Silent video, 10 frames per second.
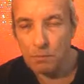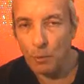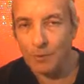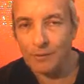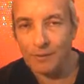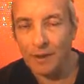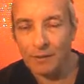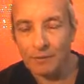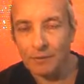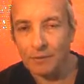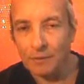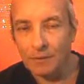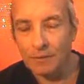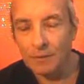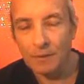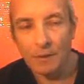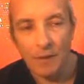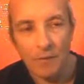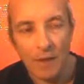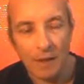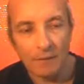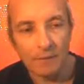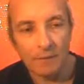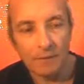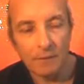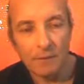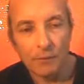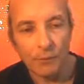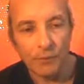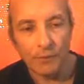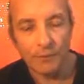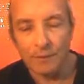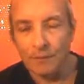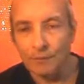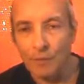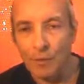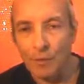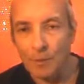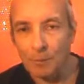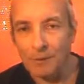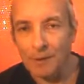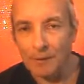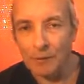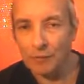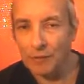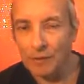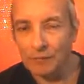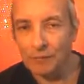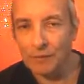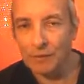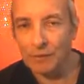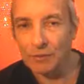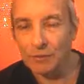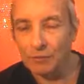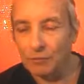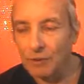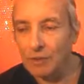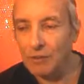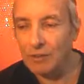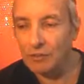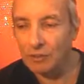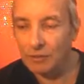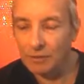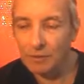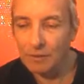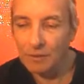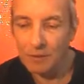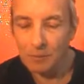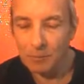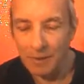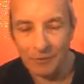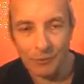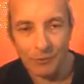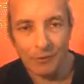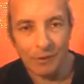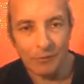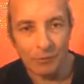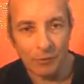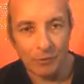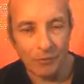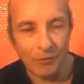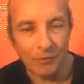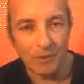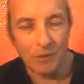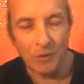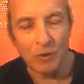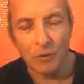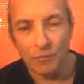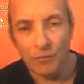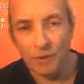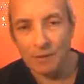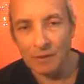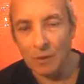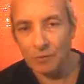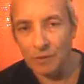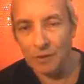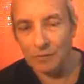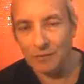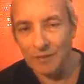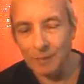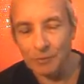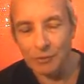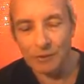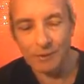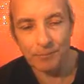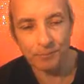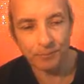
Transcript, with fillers: pointed out that well, this involves some kind of infinite regression, but that's only if you're thinking, of thinking of it conceptually